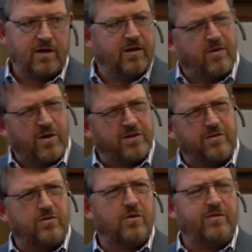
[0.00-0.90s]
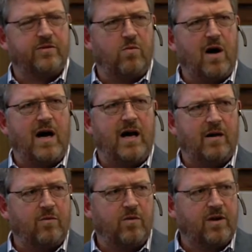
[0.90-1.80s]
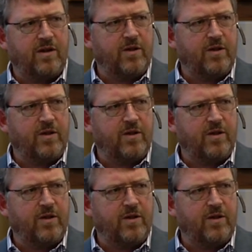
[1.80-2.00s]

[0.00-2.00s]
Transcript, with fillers: And the question sort of is why, and what are the